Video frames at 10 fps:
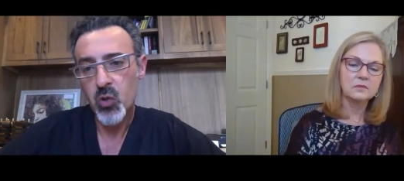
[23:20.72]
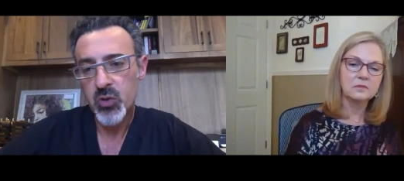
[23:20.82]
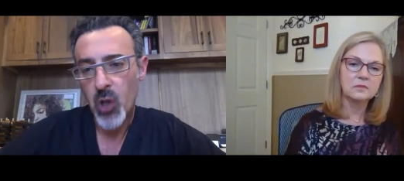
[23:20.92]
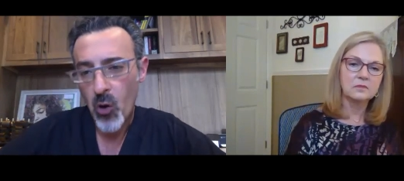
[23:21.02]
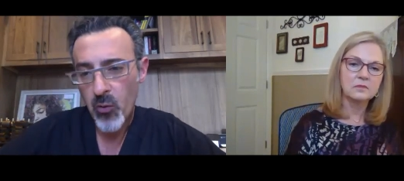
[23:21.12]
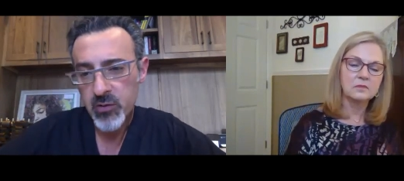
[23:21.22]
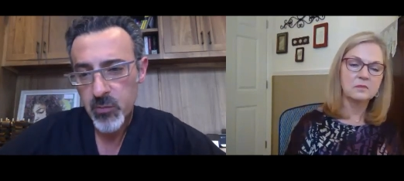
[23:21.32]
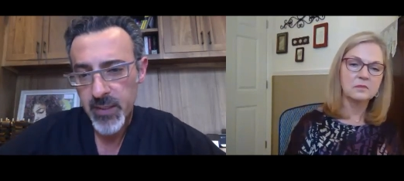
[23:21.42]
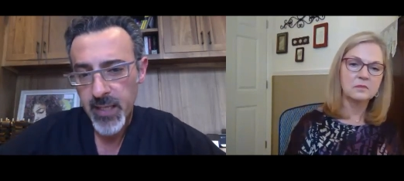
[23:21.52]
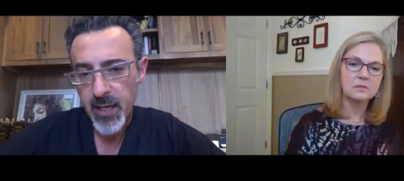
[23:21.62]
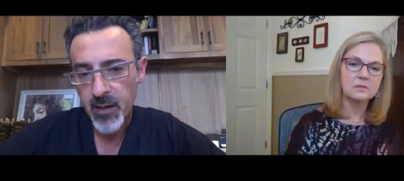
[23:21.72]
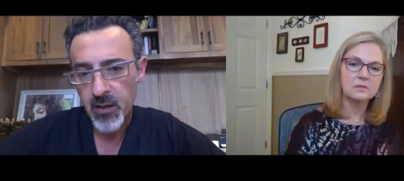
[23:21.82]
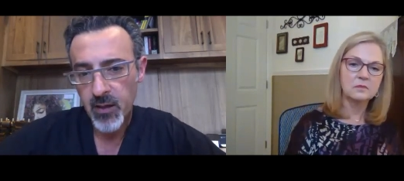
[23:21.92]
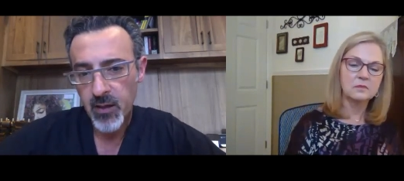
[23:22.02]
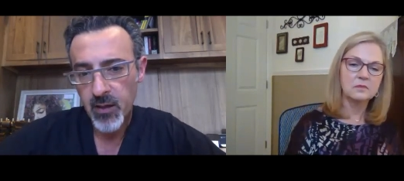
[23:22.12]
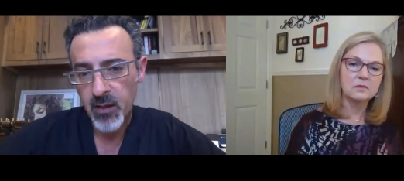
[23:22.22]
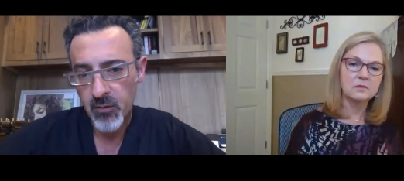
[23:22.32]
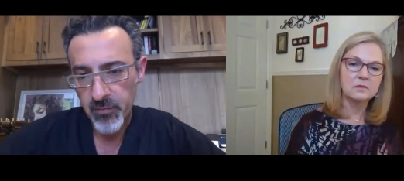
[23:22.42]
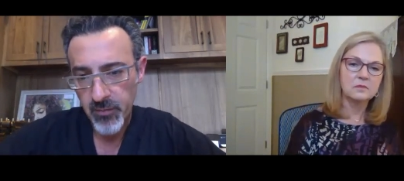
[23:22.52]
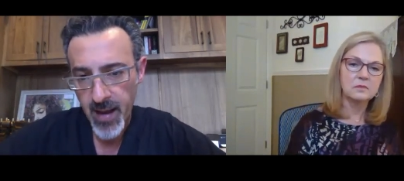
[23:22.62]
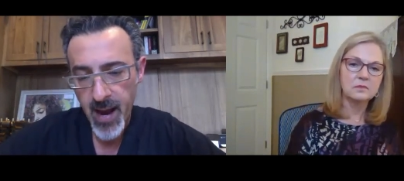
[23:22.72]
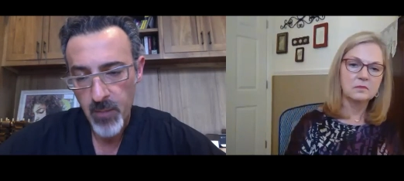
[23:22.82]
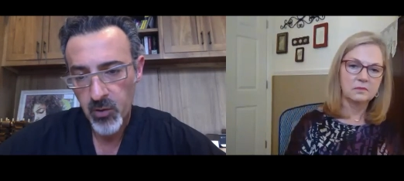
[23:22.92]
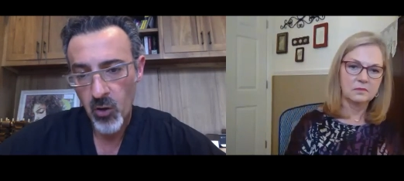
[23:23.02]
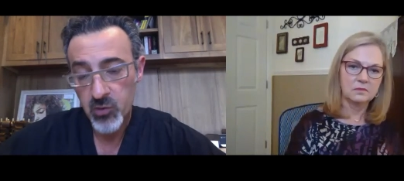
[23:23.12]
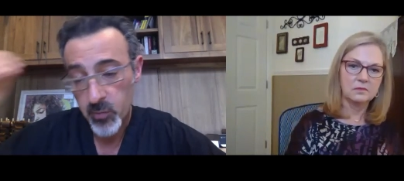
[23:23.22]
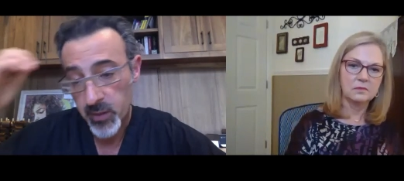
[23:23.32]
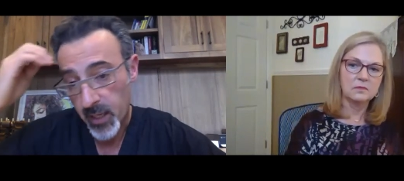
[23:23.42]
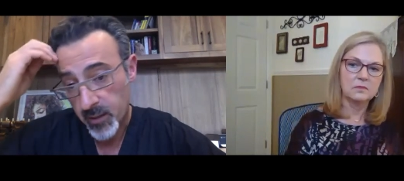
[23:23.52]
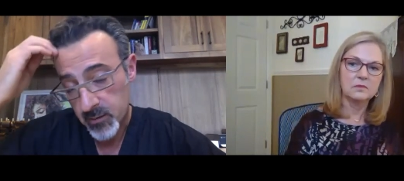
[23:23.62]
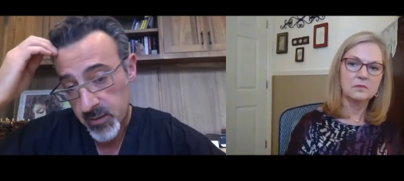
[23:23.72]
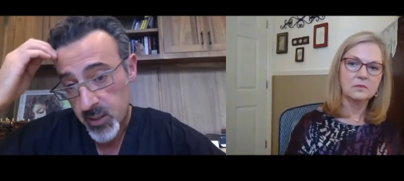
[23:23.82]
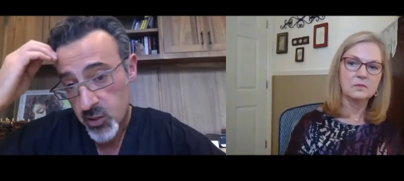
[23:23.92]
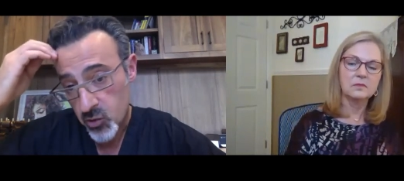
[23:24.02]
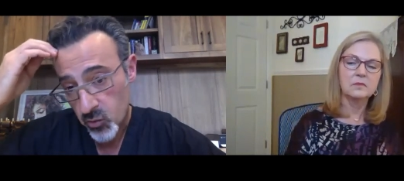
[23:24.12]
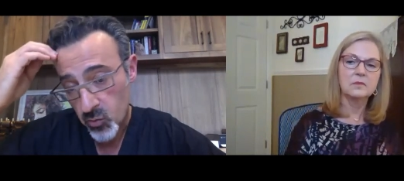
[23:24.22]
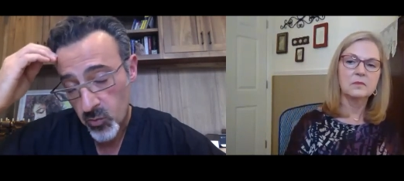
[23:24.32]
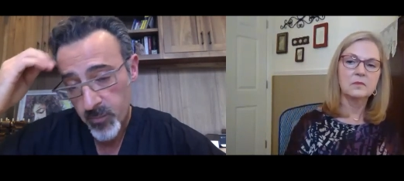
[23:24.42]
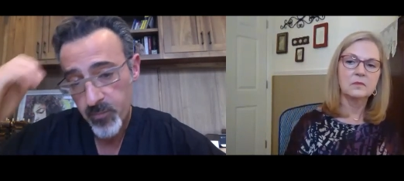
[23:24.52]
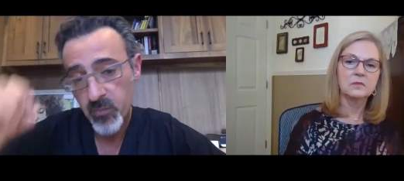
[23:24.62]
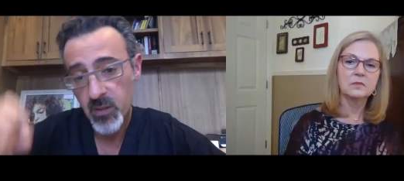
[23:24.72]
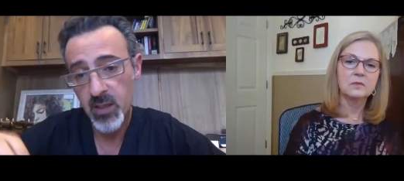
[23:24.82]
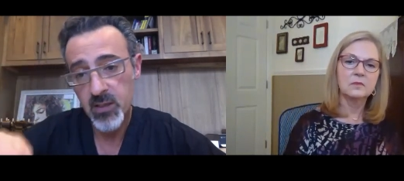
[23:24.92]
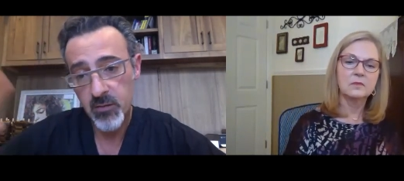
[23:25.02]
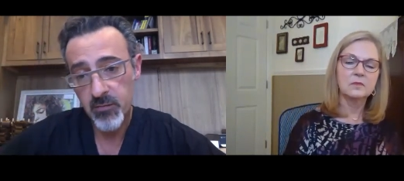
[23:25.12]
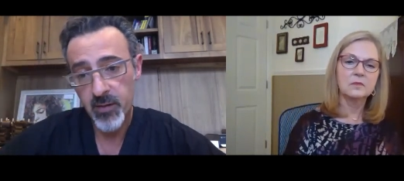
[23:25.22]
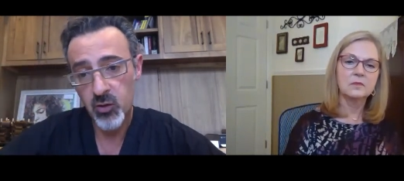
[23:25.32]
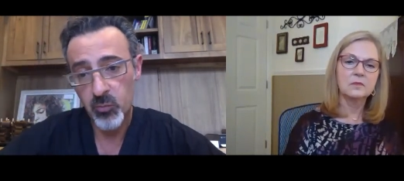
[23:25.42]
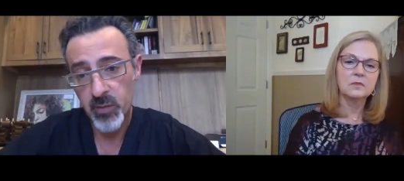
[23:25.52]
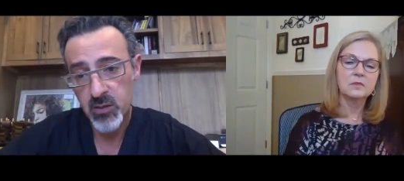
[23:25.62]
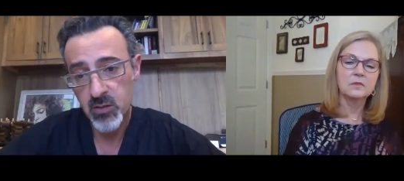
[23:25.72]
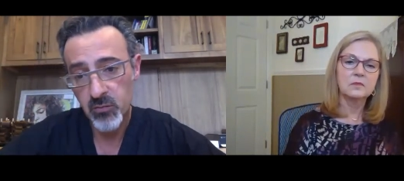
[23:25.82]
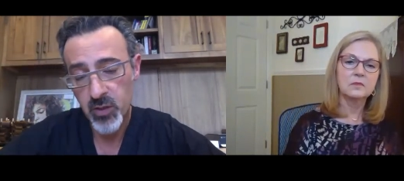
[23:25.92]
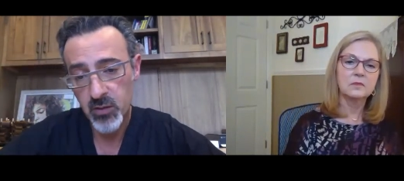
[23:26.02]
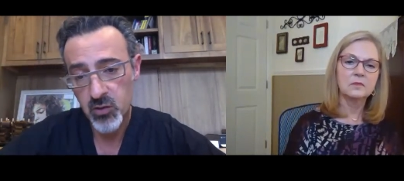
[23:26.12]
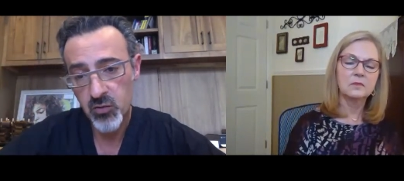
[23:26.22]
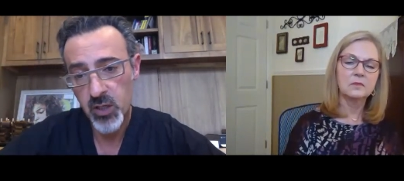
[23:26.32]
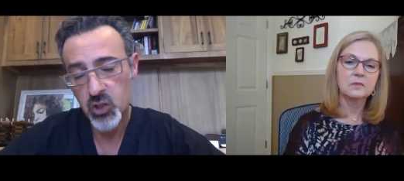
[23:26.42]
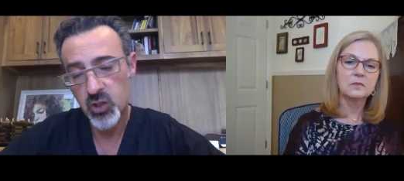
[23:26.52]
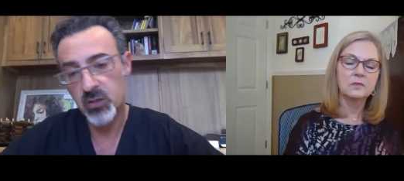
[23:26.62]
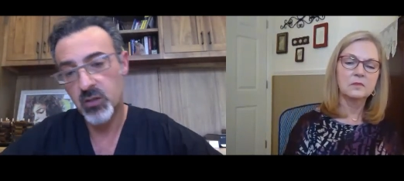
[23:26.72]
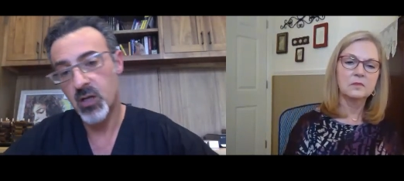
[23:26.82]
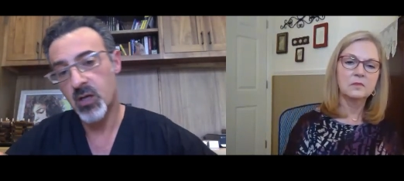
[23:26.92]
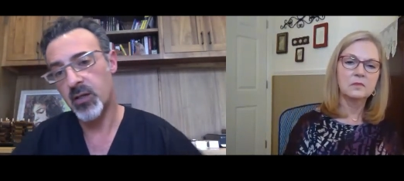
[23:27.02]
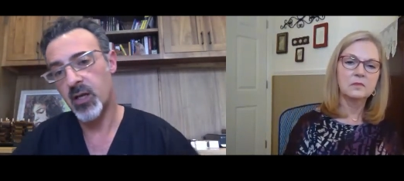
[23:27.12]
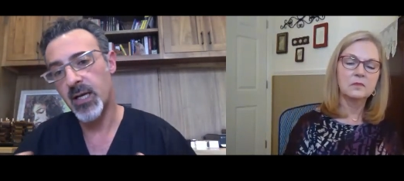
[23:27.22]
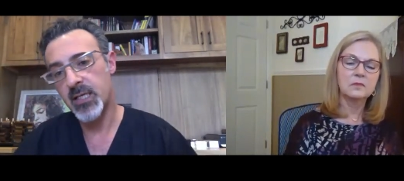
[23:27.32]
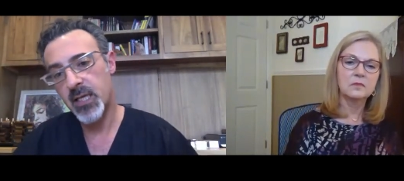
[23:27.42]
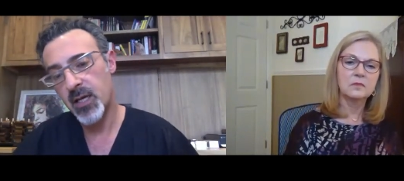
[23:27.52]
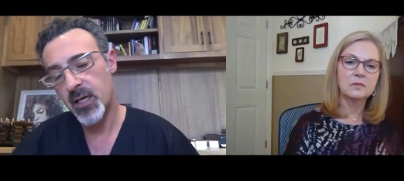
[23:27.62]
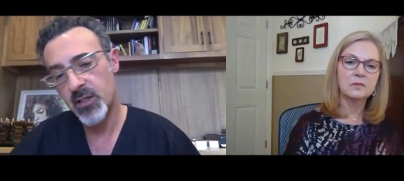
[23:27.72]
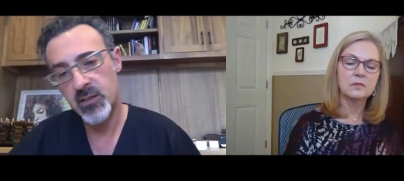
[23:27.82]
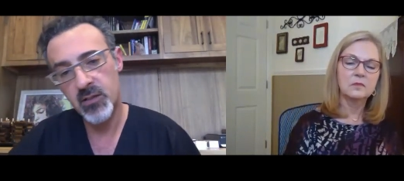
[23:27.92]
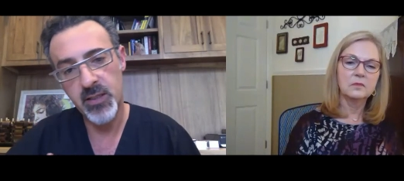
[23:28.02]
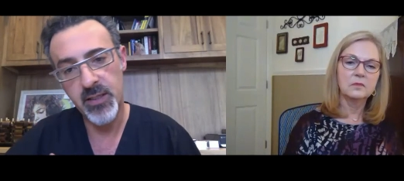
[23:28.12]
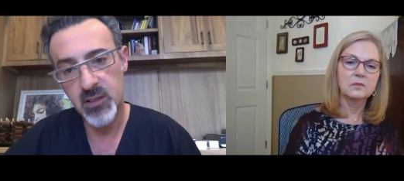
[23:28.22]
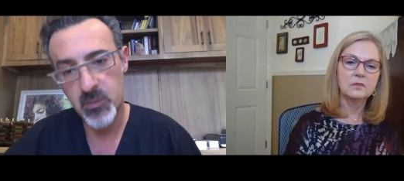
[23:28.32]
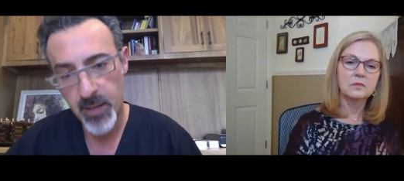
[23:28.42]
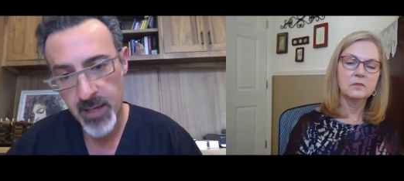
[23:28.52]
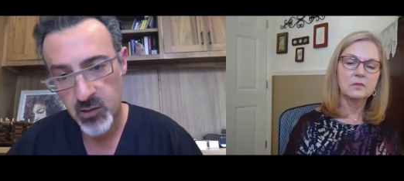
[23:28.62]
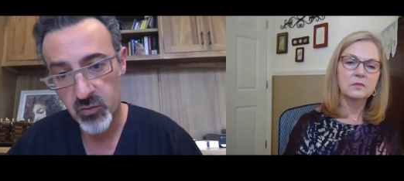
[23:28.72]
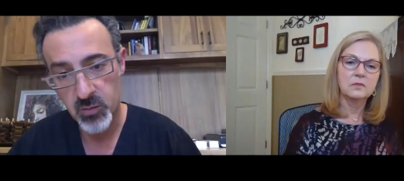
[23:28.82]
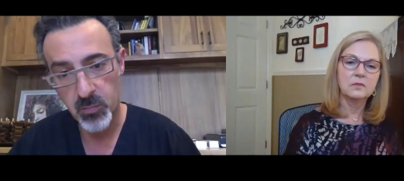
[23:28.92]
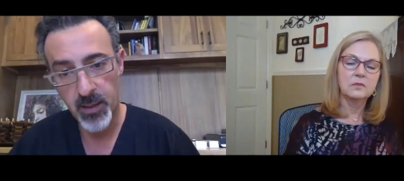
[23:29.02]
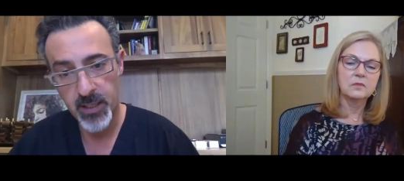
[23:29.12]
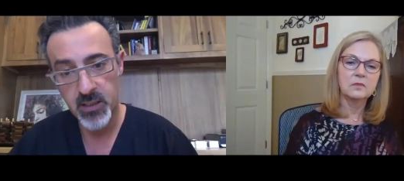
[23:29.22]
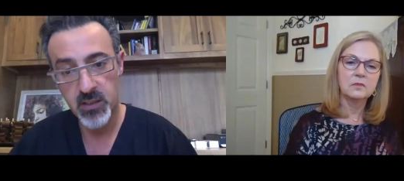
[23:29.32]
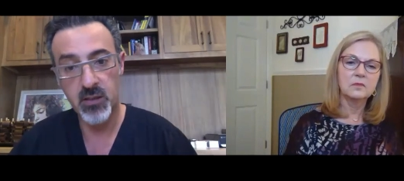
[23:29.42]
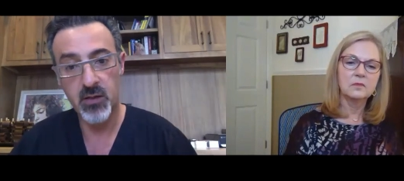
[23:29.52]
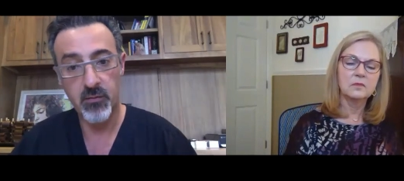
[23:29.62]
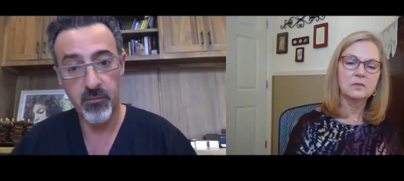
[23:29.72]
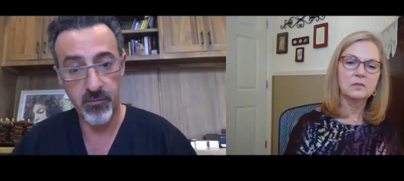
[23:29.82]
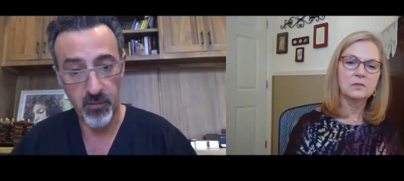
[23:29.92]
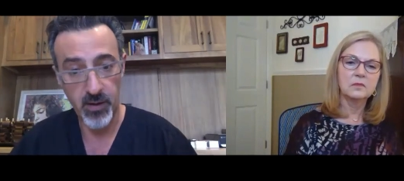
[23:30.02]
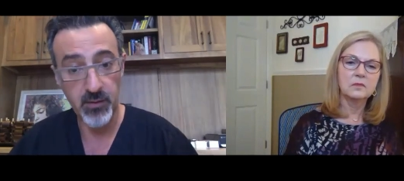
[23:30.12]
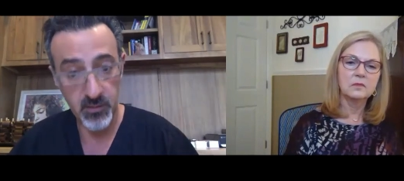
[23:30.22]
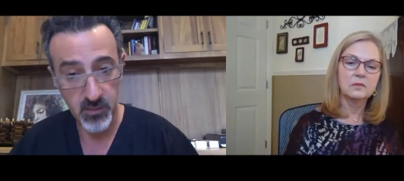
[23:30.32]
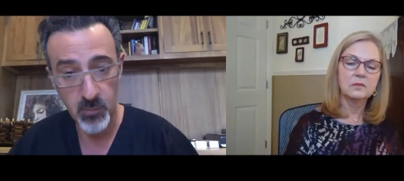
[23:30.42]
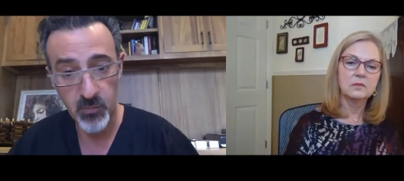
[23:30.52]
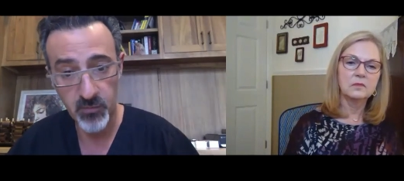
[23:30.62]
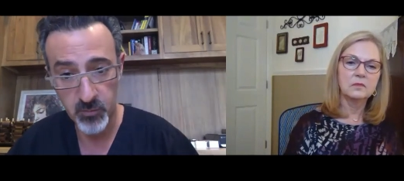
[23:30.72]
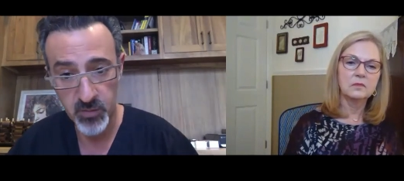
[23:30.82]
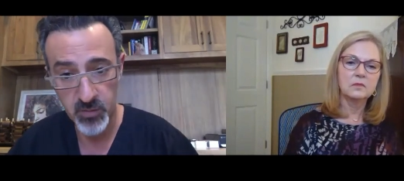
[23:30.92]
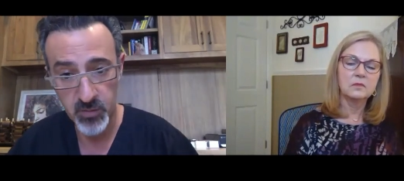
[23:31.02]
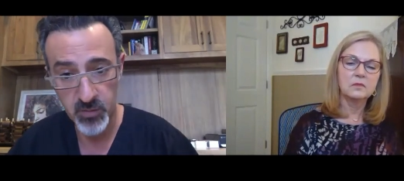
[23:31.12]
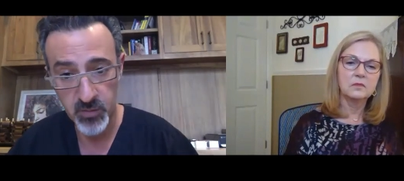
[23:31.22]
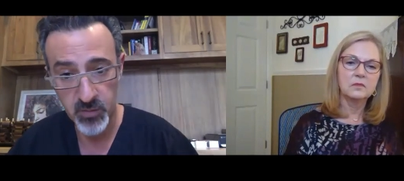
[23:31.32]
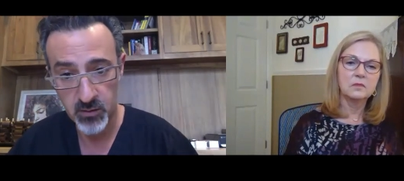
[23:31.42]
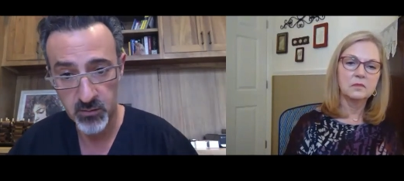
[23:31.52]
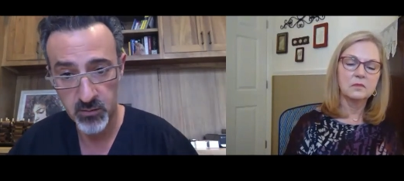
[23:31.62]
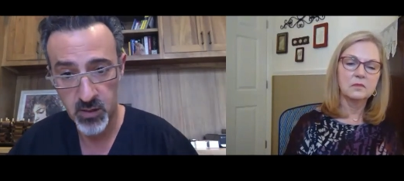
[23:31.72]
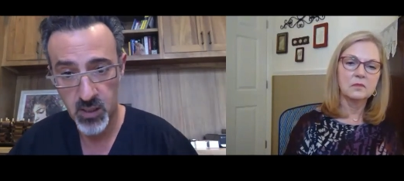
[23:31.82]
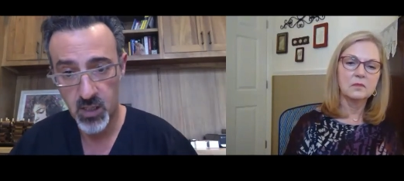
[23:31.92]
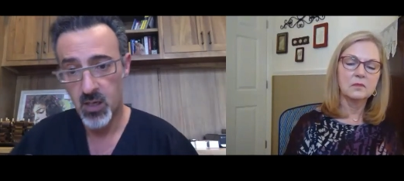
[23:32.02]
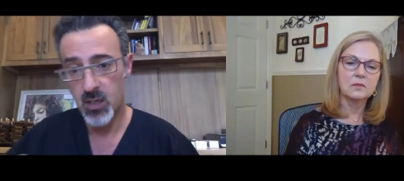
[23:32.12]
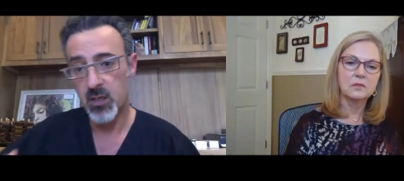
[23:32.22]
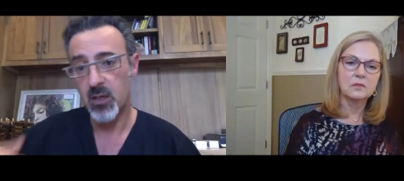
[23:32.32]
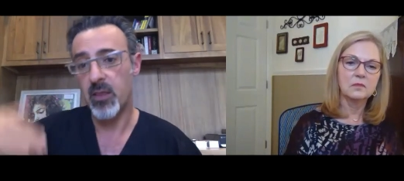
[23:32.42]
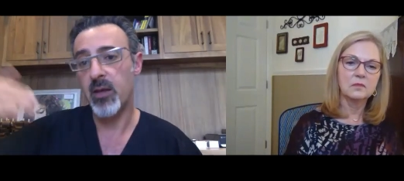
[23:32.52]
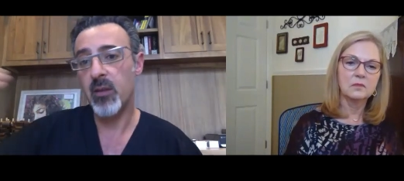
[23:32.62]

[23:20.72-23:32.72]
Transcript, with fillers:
Speaker 1: going to be getting a flap, going to be getting tissue as their final means of reconstruction, the idea is that the expander is placed at the time of the mastectomy. Mm-hmm. Then the